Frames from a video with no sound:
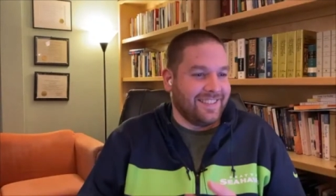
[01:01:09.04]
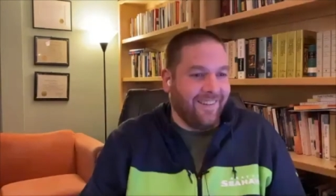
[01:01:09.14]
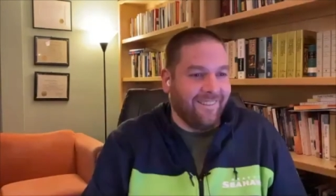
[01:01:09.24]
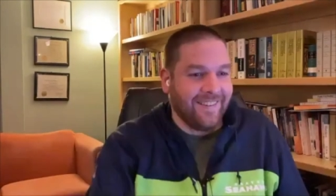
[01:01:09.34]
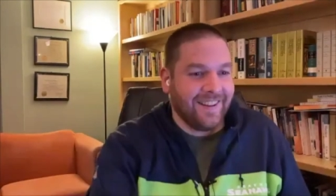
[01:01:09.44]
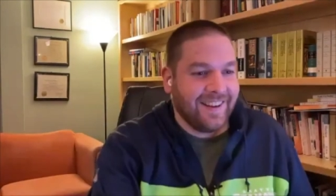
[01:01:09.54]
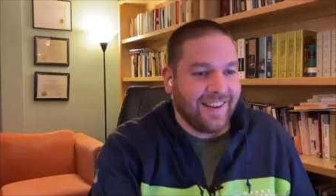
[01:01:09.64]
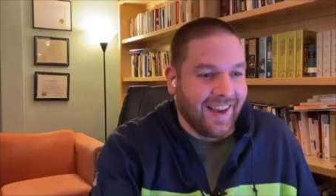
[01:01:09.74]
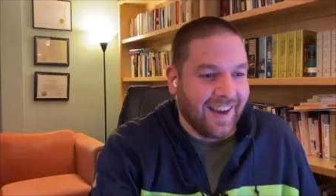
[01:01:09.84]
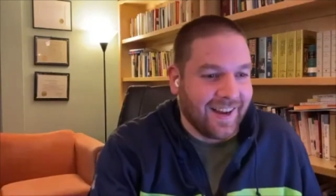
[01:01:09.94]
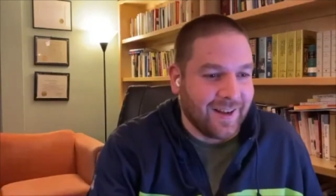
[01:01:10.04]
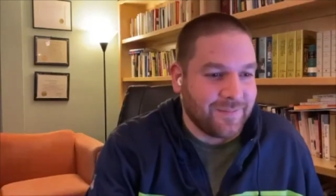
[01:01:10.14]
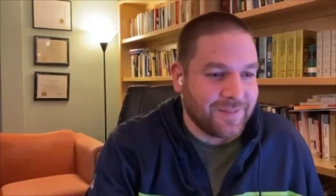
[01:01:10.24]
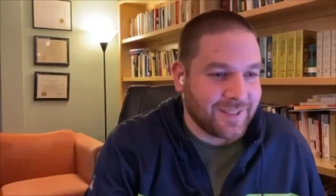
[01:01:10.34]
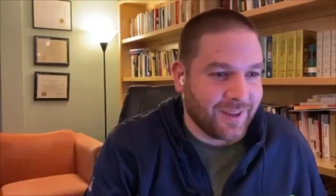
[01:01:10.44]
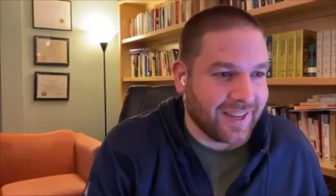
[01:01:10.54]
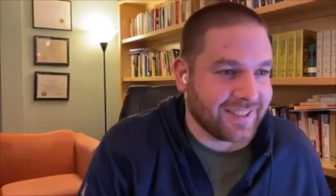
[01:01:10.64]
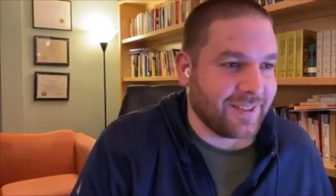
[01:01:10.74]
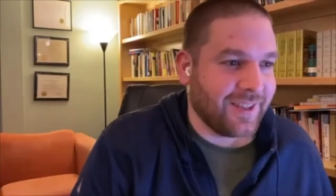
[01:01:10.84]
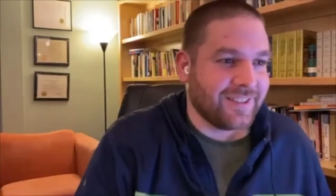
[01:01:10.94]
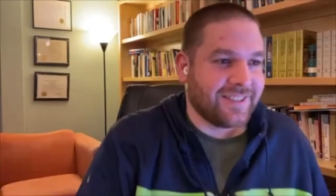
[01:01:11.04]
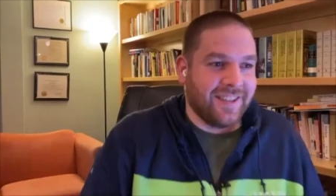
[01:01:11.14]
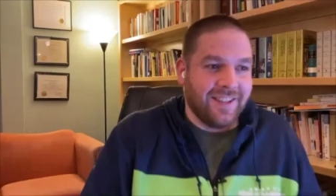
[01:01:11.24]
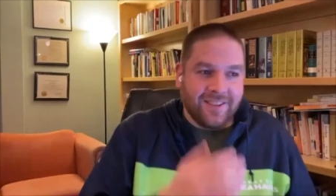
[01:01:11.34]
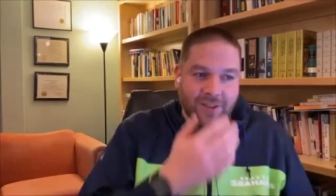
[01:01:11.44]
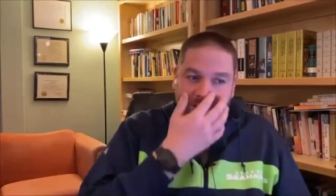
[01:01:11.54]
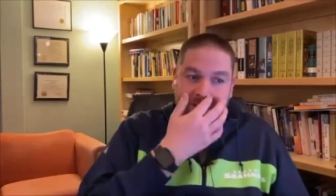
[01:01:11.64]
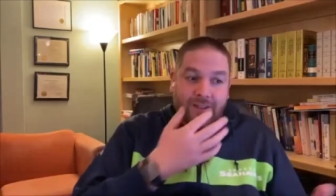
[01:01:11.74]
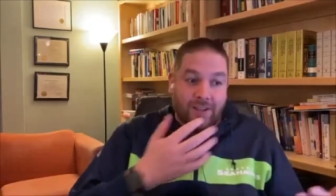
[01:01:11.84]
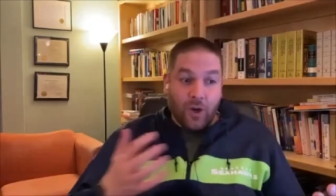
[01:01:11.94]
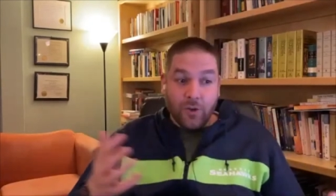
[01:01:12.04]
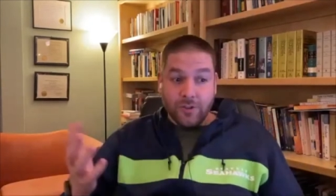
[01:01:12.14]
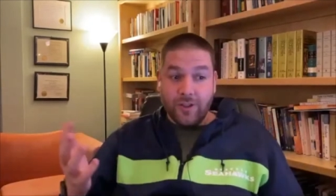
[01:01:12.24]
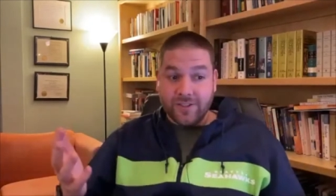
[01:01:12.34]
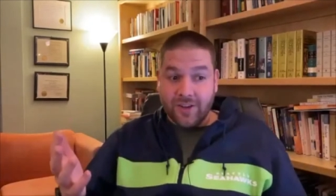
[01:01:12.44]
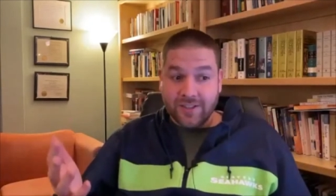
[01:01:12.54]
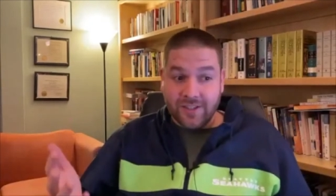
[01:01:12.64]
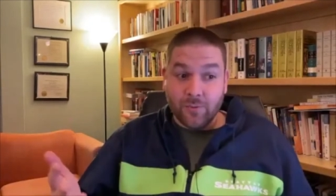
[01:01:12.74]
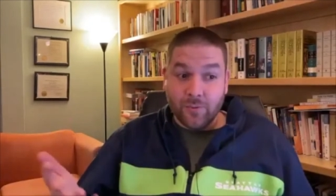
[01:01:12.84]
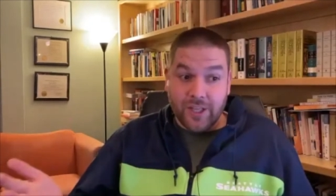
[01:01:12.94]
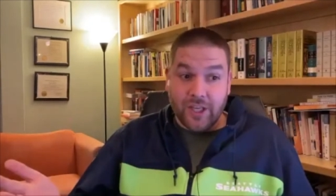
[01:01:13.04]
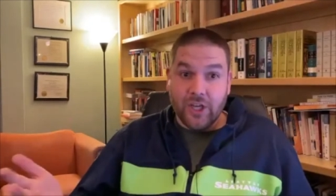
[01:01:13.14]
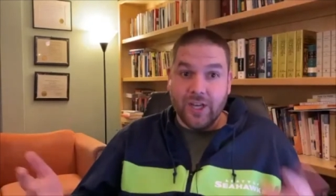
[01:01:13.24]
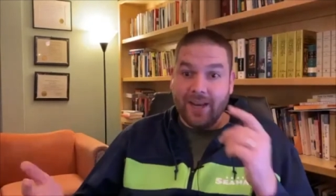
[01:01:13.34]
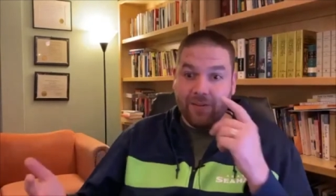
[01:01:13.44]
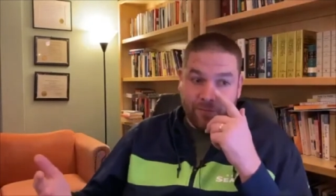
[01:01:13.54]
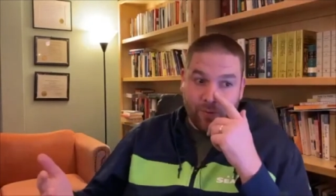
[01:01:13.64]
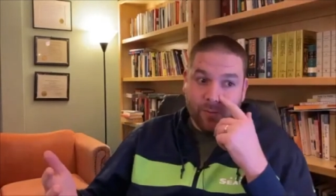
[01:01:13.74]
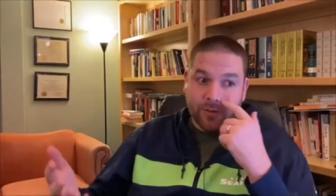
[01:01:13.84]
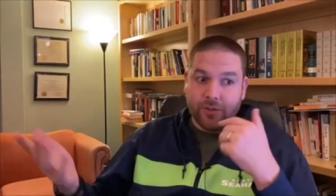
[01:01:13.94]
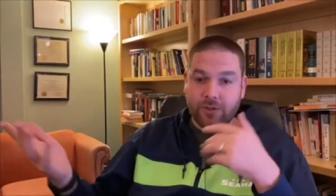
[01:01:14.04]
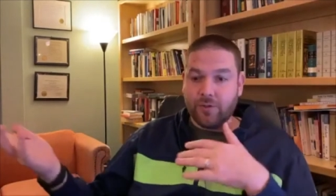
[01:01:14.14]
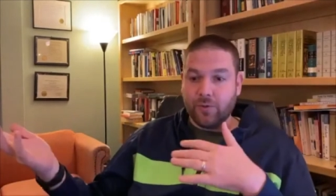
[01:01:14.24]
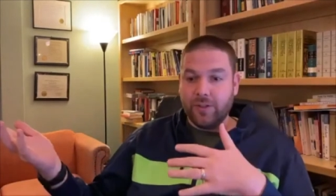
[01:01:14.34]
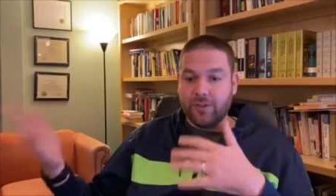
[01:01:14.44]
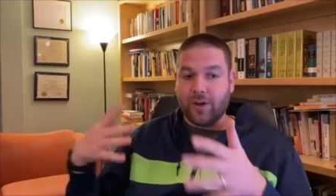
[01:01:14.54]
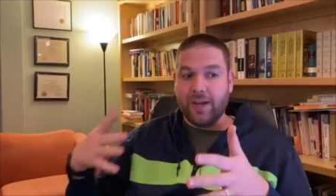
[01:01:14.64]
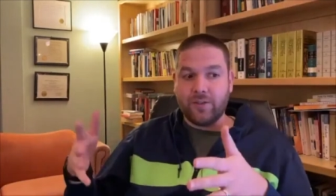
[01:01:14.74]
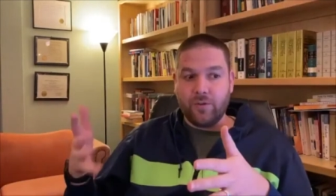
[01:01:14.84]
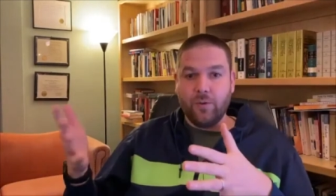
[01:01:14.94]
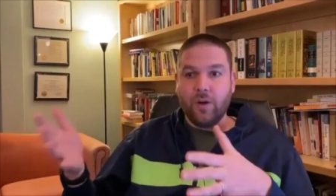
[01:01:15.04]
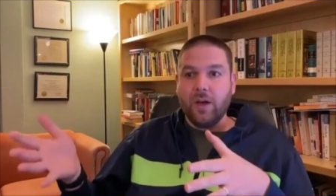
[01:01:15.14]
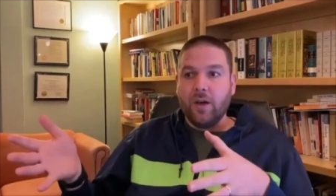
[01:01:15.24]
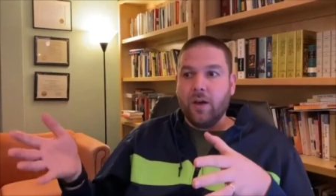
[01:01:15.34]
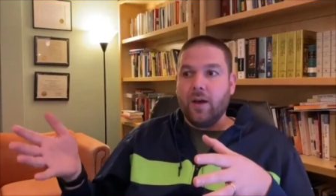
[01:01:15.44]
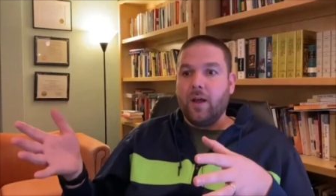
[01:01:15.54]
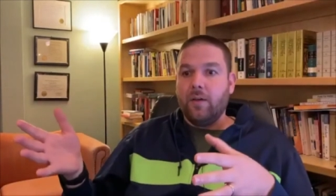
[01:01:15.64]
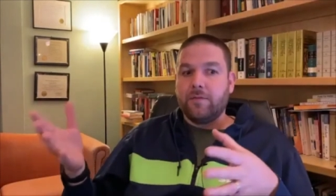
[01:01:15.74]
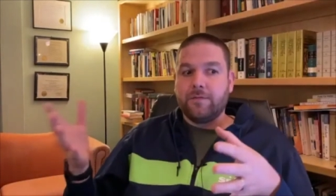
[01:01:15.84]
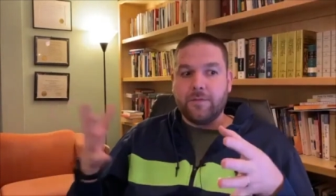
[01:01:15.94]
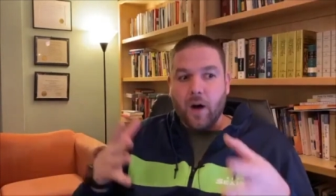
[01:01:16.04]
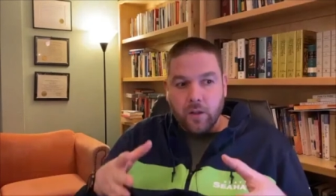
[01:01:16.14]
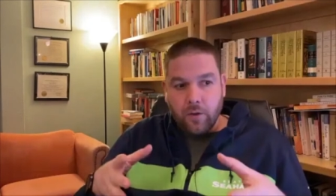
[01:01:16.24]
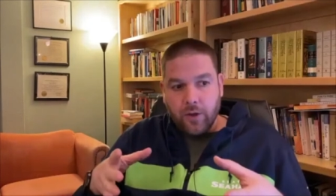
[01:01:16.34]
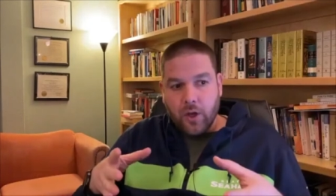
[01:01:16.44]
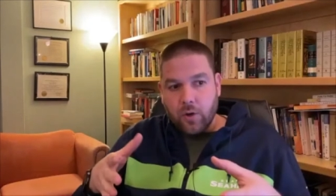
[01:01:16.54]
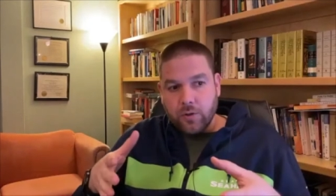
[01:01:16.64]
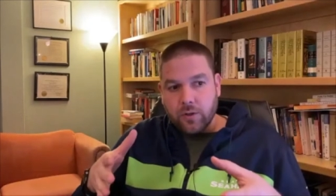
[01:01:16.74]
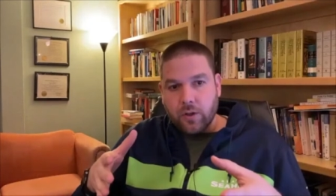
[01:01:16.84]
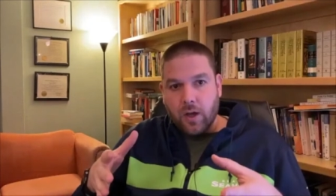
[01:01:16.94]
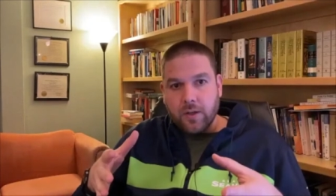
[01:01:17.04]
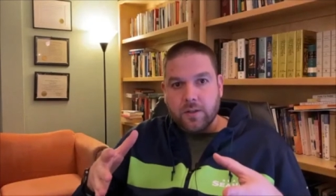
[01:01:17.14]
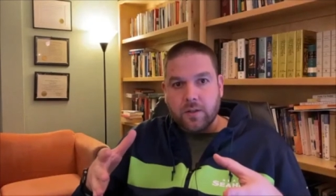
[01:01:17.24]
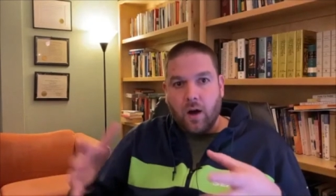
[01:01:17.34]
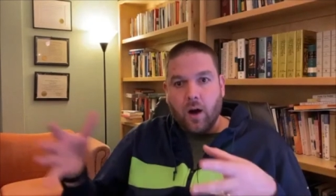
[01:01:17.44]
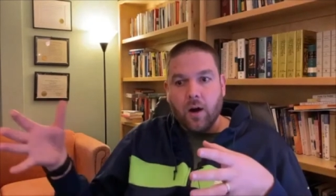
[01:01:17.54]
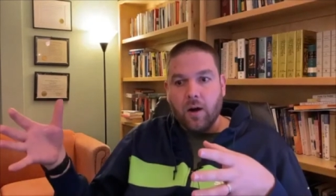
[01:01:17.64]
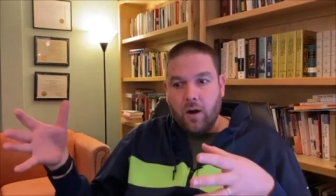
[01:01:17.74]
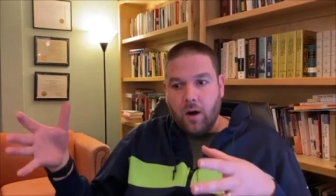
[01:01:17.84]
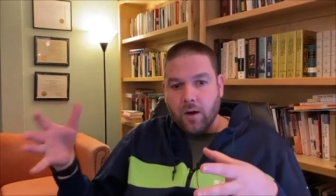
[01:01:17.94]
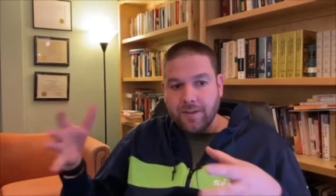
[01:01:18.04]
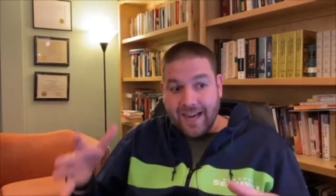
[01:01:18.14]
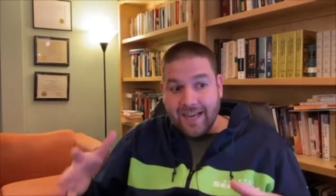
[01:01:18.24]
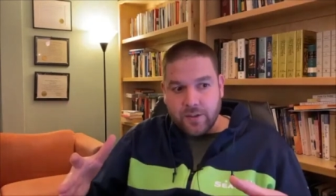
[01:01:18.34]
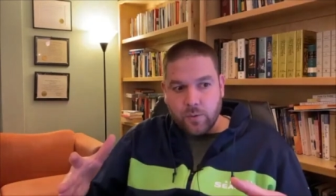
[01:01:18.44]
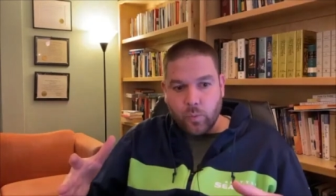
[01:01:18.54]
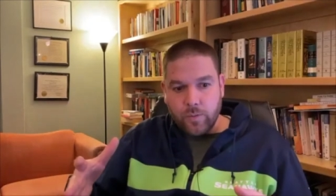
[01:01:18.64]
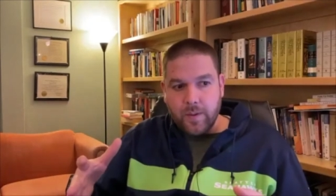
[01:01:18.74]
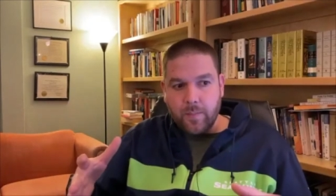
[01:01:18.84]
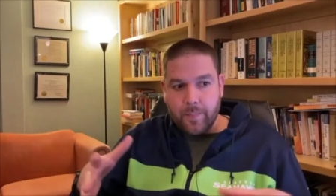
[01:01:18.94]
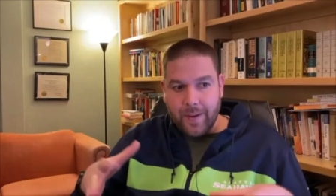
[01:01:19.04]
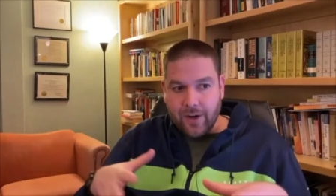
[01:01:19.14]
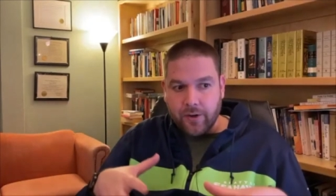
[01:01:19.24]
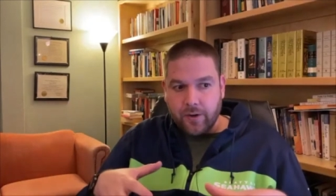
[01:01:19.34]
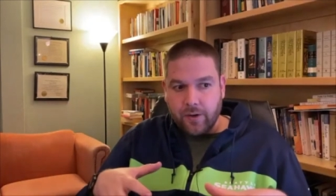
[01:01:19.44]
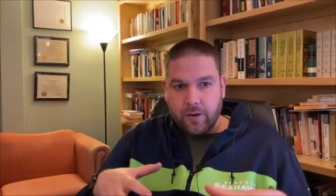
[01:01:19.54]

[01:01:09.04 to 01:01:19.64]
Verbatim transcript: so um so yeah so there's those are the kosher laws are actually really good. And if we were to truly try to follow the kosher laws, our our diets would be better,